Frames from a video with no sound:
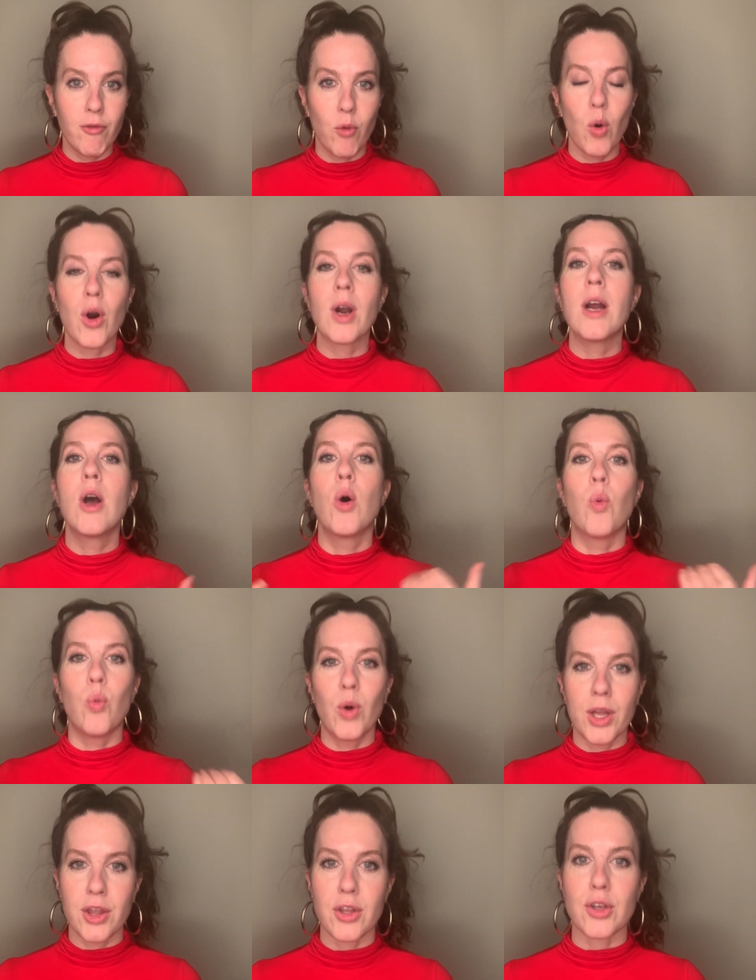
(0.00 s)
for
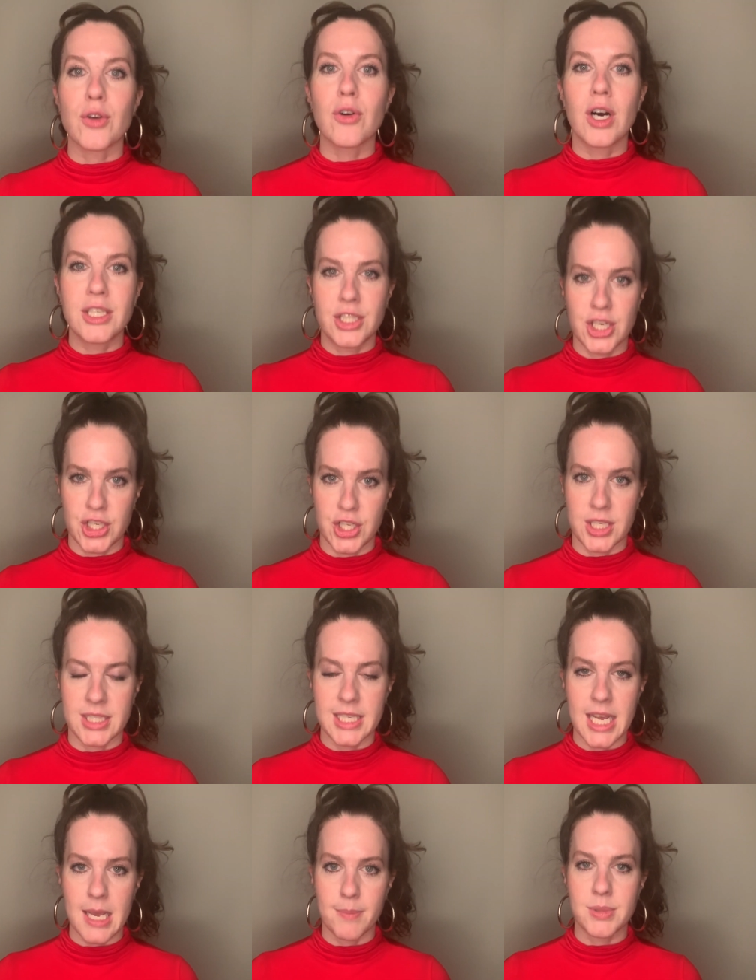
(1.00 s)
with your
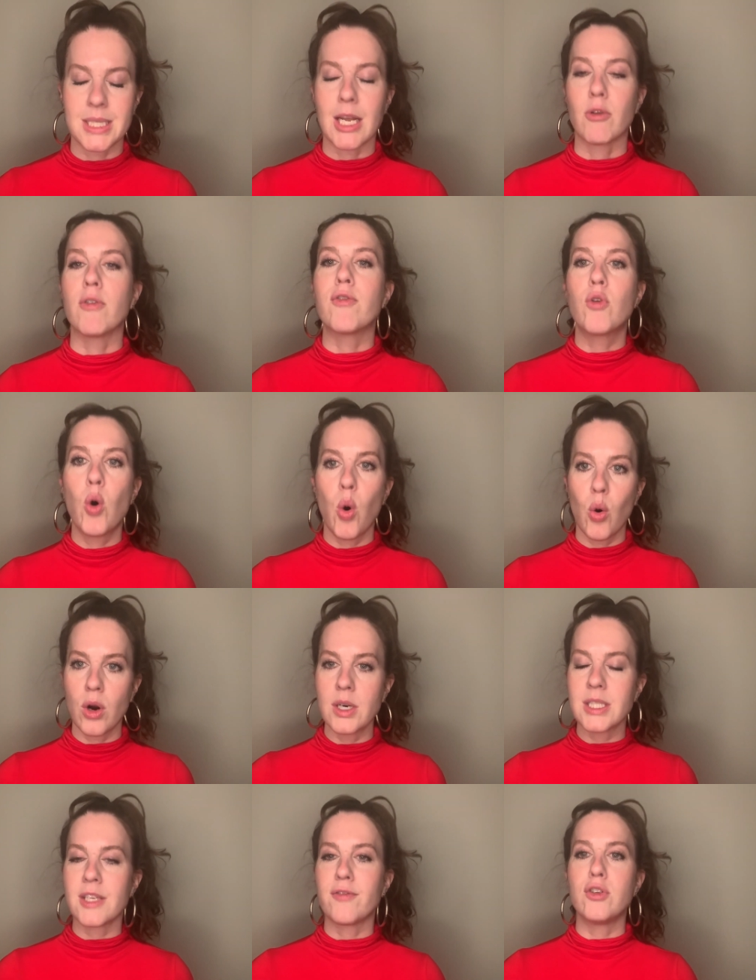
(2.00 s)
audition tapes. Now, of
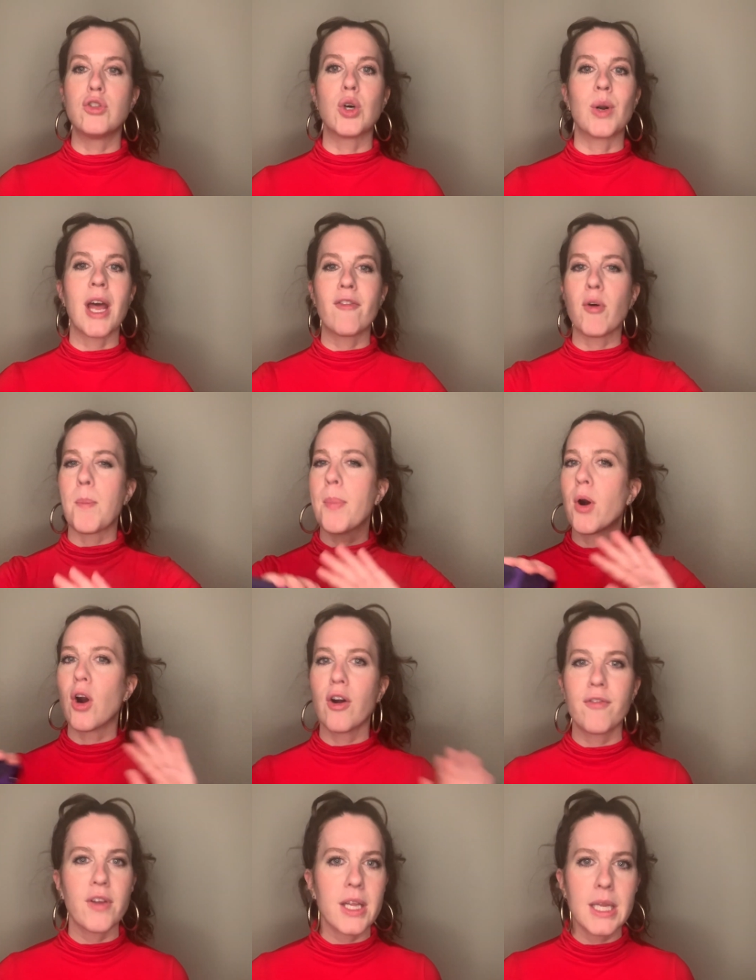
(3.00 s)
course, if you don't have a
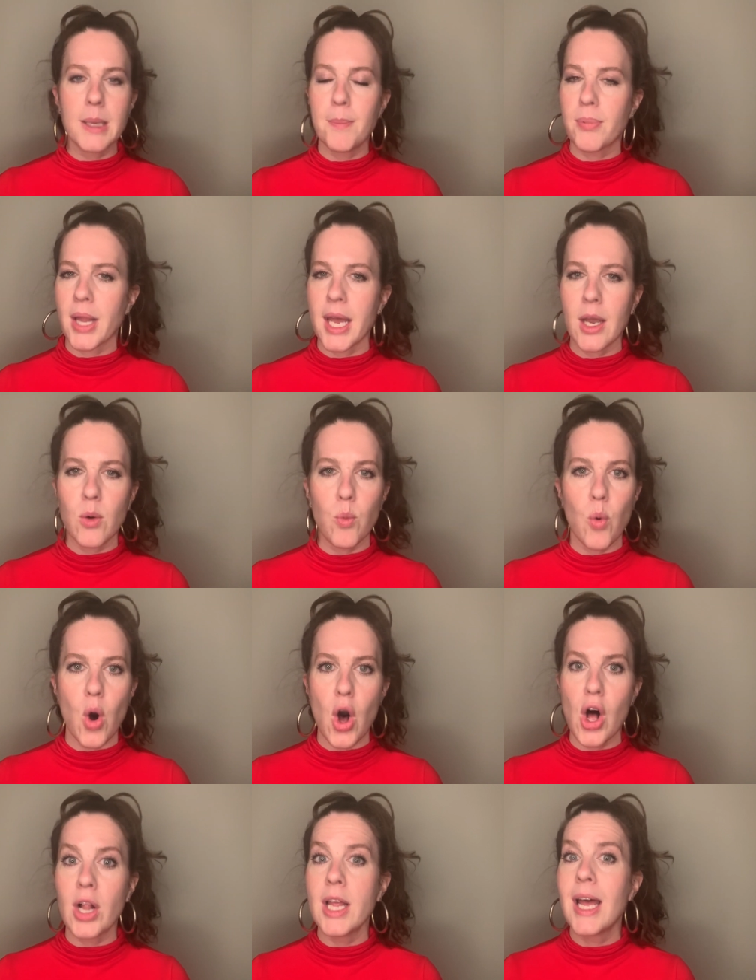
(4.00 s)
perfectly blank
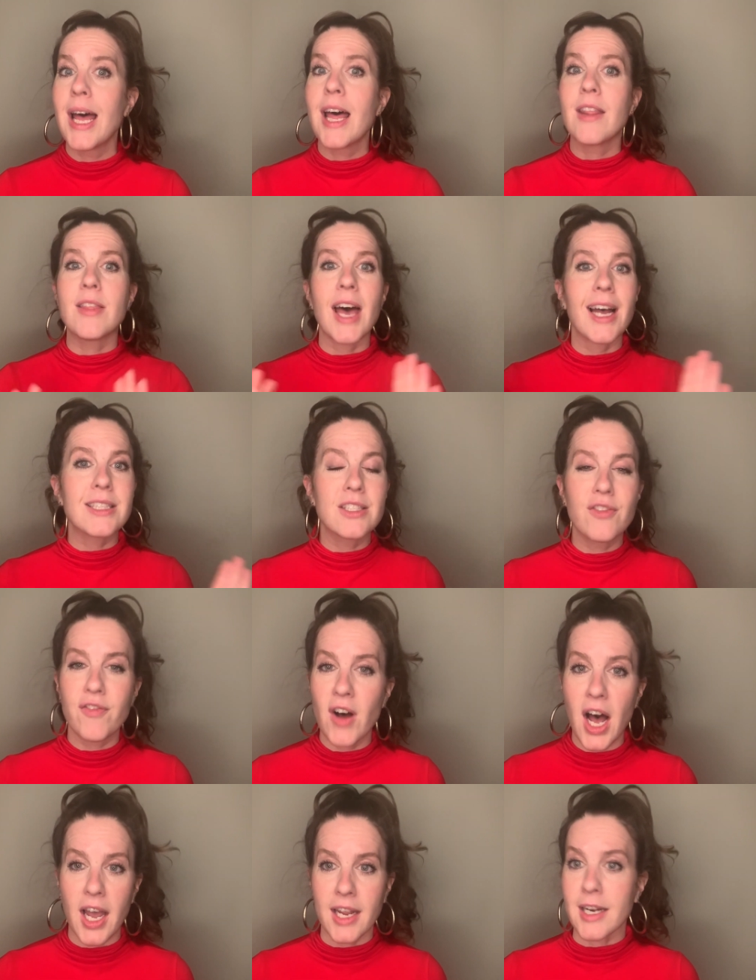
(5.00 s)
wall, that's
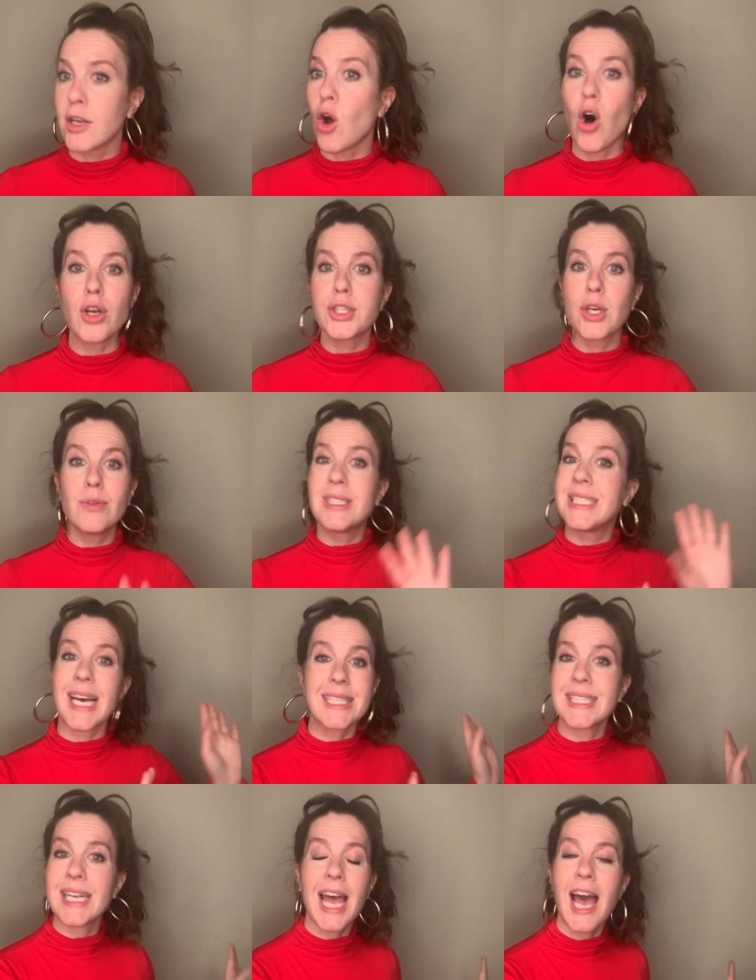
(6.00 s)
fine. It also
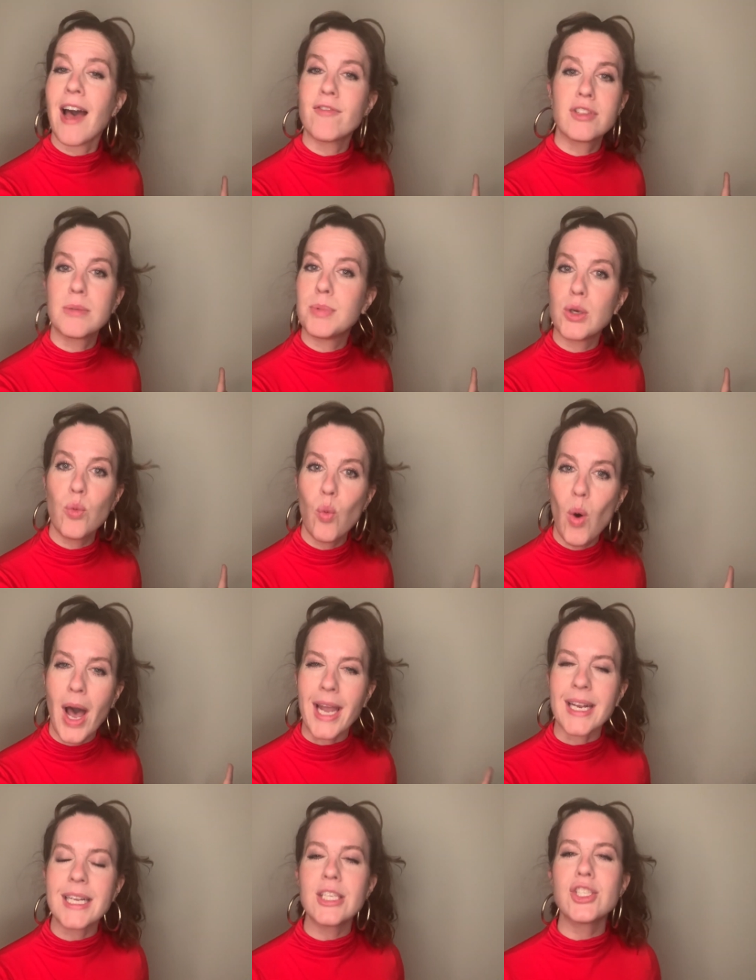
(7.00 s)
doesn't have to be
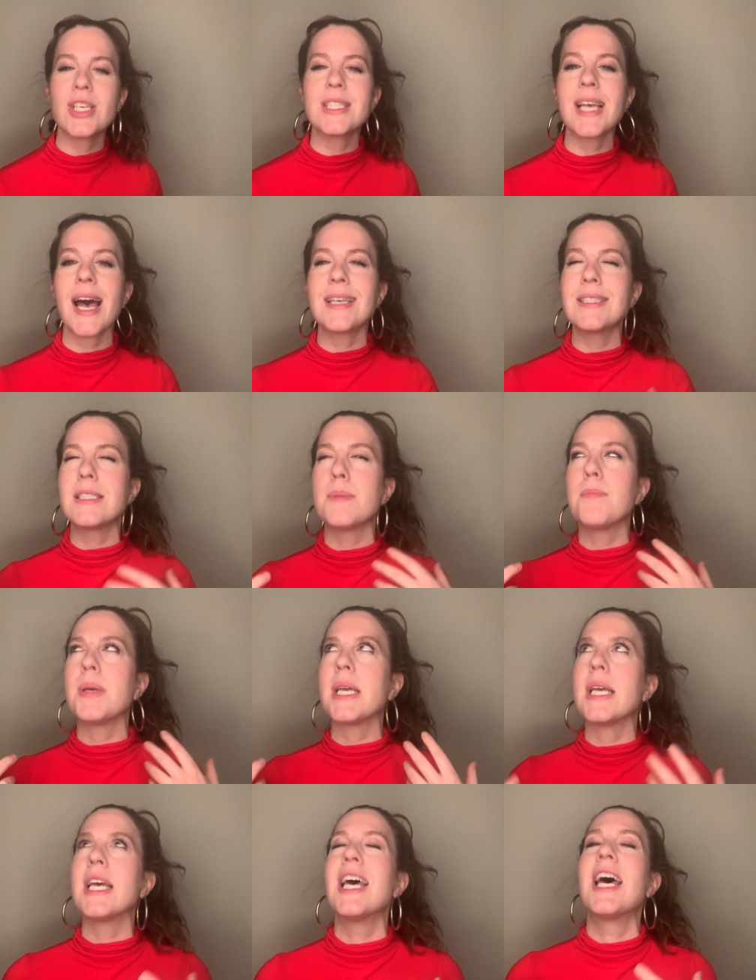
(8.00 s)
white. It just has to
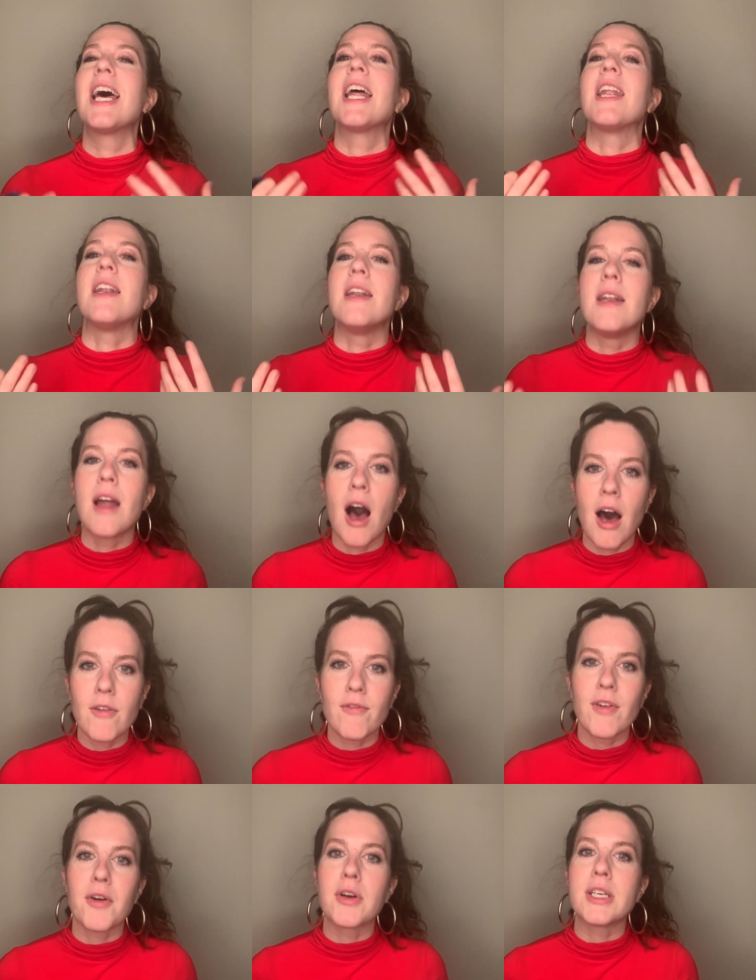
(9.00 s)
be
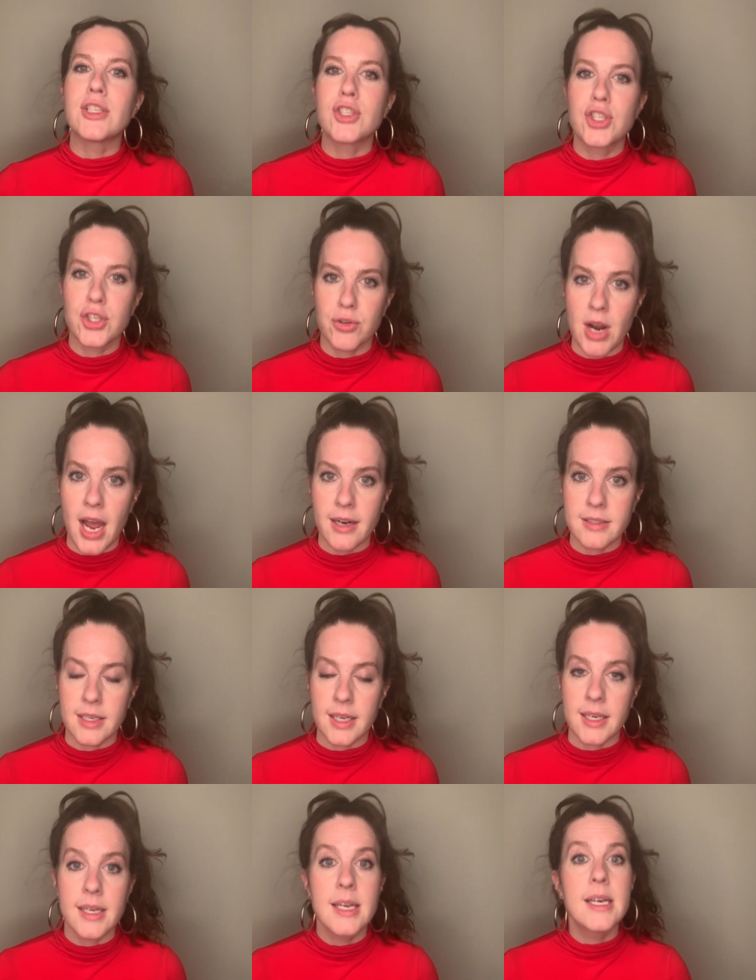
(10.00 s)
not very
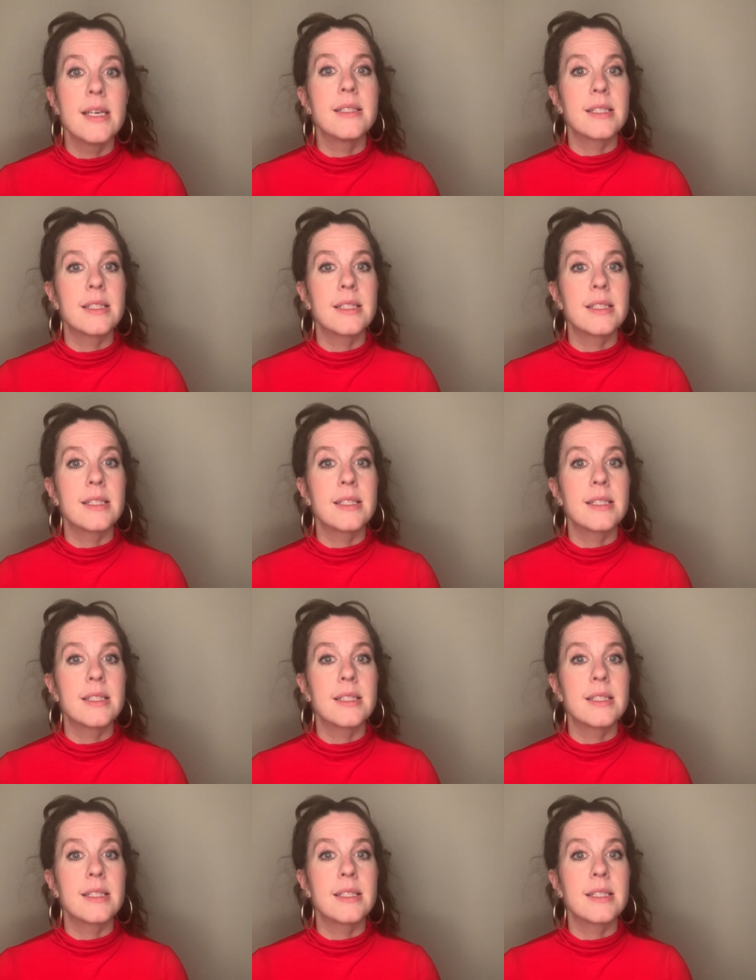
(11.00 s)
distracting.